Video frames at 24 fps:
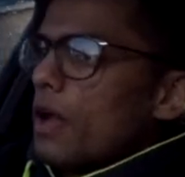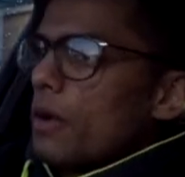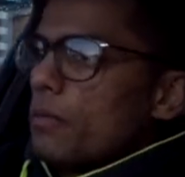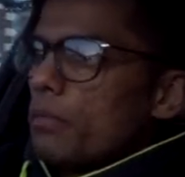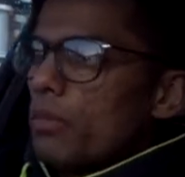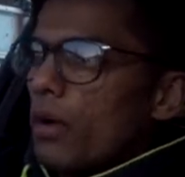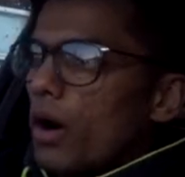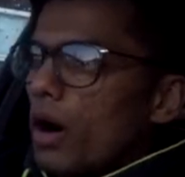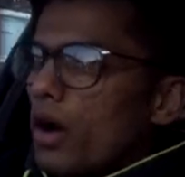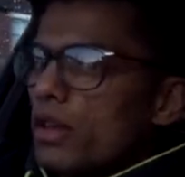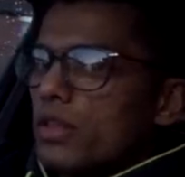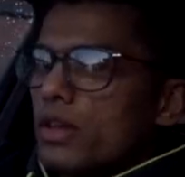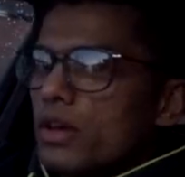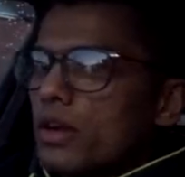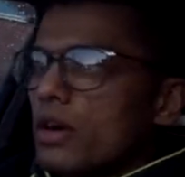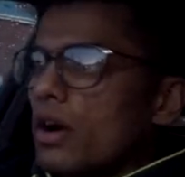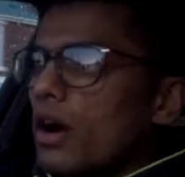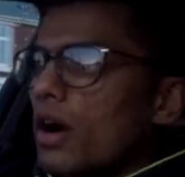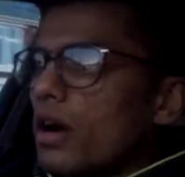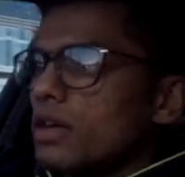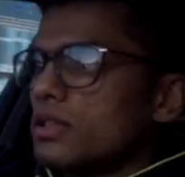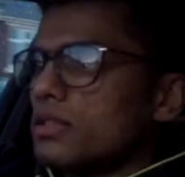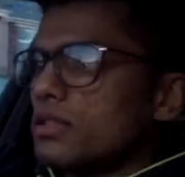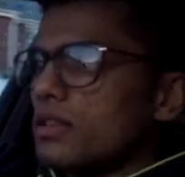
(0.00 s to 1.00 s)
But other
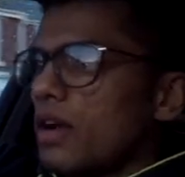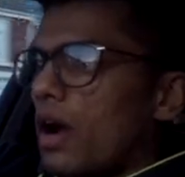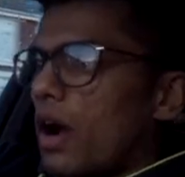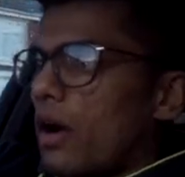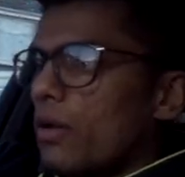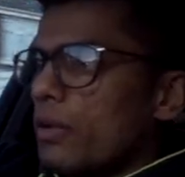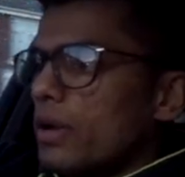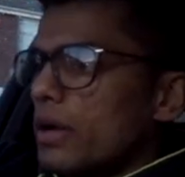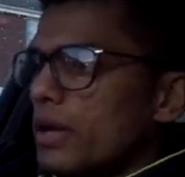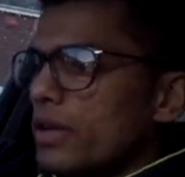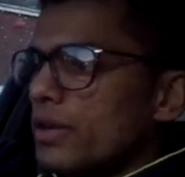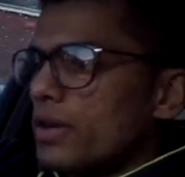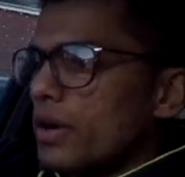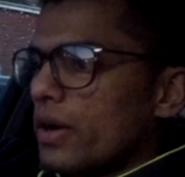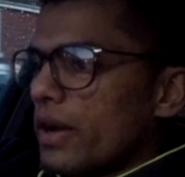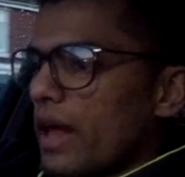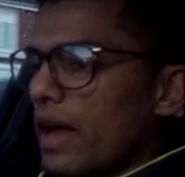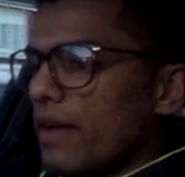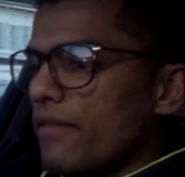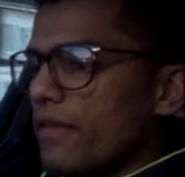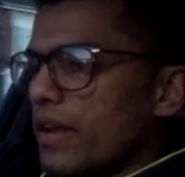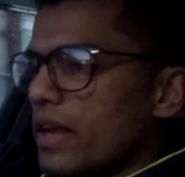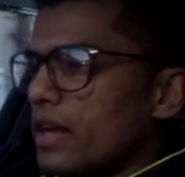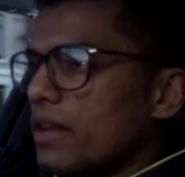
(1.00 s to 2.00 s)
costs, I really don't
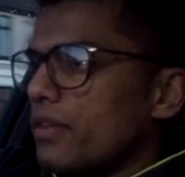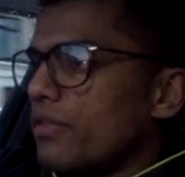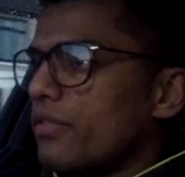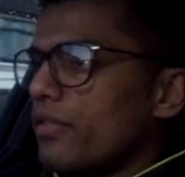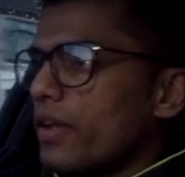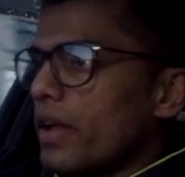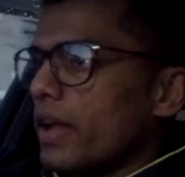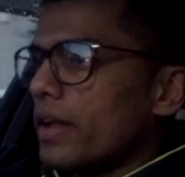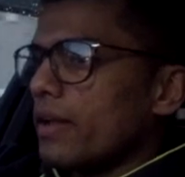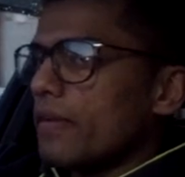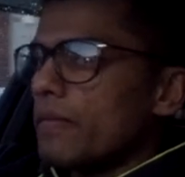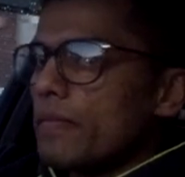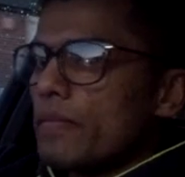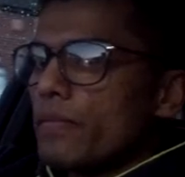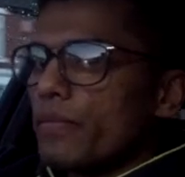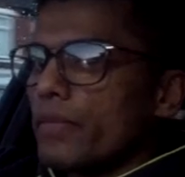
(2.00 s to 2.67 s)
have anything